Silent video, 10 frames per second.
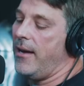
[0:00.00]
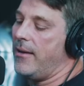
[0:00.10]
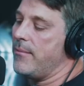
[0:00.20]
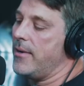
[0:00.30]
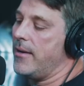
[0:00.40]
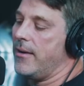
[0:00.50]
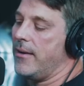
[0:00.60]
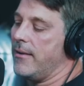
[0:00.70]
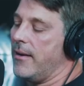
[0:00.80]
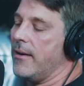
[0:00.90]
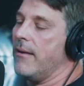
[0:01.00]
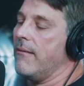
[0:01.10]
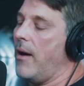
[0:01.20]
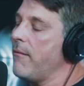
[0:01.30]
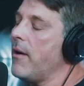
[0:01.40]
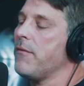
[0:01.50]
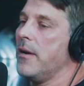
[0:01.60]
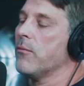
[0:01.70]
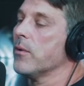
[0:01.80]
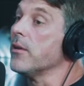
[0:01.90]
am. Uh, uh, I, I,
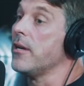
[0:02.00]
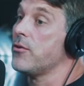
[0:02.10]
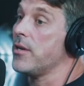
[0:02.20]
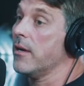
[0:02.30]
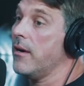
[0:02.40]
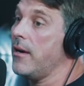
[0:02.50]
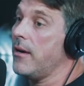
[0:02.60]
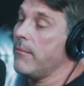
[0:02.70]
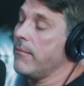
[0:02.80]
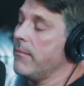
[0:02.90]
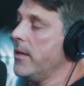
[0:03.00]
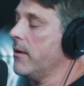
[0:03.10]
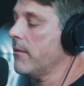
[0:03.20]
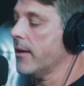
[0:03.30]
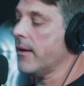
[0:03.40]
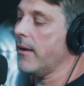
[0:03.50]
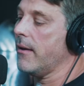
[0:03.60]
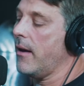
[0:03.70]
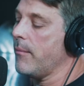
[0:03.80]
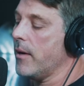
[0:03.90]
find it really interesting. Um, you know, like i
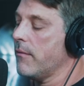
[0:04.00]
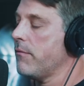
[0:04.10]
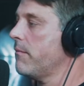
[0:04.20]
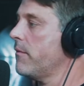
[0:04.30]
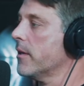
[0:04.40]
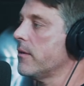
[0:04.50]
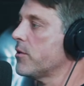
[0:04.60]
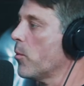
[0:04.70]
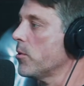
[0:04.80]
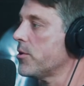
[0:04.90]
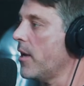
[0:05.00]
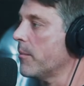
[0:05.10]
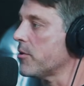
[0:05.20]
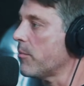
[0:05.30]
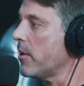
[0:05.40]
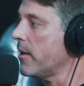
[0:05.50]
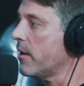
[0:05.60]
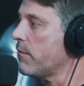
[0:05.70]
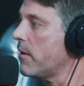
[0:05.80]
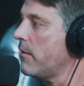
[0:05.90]
uh, I'm a fucking sports snob because I played in the
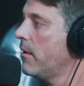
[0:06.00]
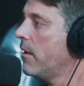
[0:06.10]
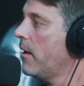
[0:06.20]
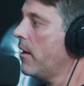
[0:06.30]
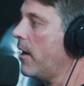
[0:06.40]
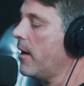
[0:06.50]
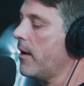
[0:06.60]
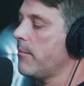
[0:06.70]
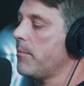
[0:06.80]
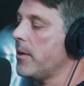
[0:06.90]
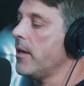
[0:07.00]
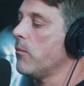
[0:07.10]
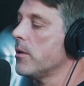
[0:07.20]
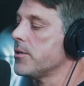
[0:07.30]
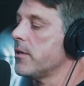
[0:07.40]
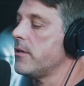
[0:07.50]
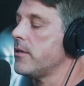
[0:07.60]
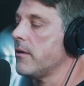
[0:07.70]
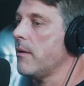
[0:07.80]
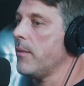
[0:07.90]
NFL. Yeah. Uh, but it wasn't
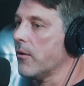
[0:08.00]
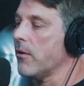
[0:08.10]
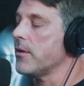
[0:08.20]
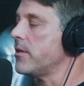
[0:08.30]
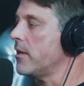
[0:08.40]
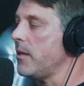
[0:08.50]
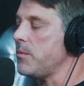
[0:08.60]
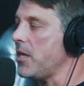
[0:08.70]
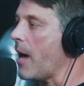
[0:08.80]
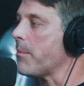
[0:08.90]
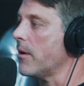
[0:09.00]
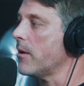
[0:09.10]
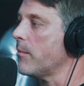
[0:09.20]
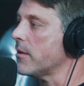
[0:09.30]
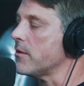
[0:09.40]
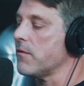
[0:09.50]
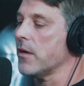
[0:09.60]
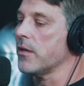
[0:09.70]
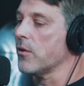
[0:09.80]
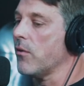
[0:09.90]
until I met Chris and he keeps yapping on about this
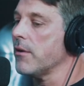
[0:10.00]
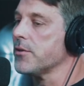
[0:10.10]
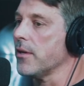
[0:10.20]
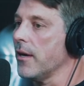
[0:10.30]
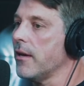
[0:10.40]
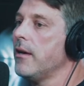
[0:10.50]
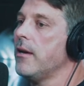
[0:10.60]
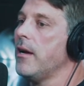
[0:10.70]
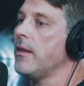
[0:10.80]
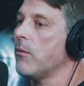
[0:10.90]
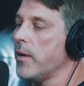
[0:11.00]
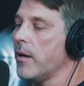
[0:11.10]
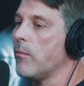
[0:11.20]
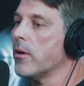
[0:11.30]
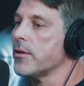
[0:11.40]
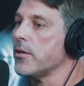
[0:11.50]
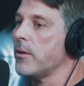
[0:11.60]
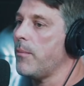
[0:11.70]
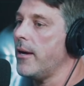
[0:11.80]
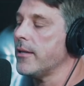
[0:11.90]
fucking lacrosse thing, and then we had Marcus on
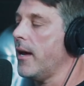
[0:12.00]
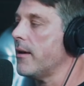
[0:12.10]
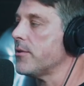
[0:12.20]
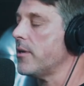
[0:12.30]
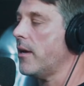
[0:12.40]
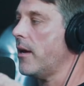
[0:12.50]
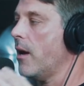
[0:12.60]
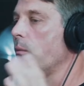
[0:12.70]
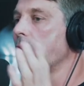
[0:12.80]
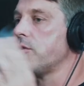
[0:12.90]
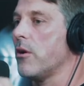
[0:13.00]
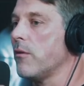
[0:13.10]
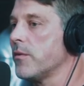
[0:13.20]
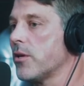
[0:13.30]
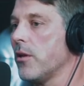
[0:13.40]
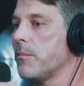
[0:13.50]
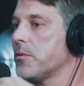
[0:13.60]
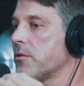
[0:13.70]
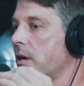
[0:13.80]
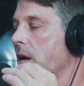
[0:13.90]
the podcast. Uh, I watched all of his
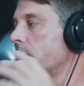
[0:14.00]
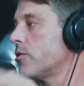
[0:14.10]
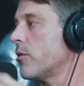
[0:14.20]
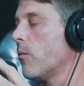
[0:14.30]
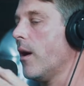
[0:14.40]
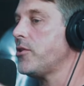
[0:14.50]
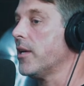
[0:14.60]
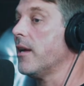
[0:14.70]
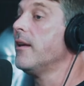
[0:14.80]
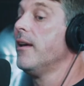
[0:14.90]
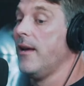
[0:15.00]
clips and started watching it.